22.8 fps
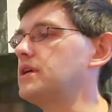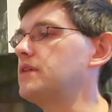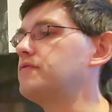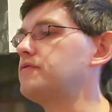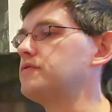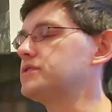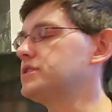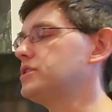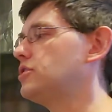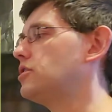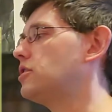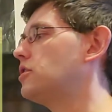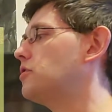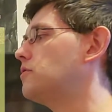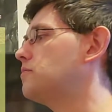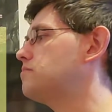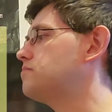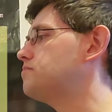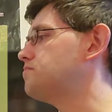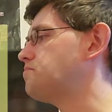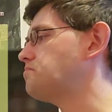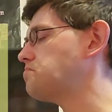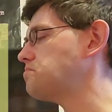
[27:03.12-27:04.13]
for 0.
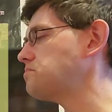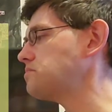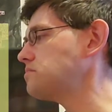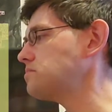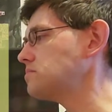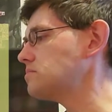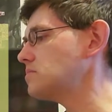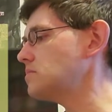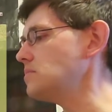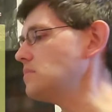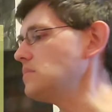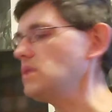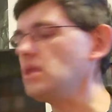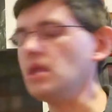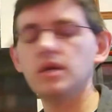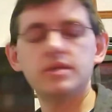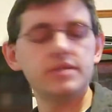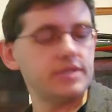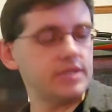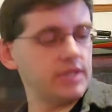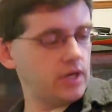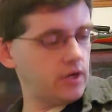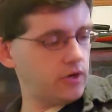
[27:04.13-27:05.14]

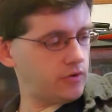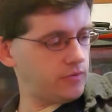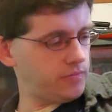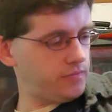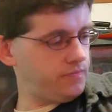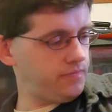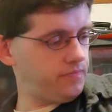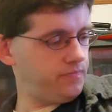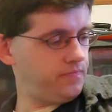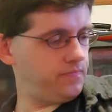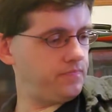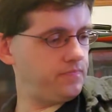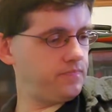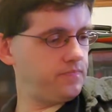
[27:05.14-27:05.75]
So, I'm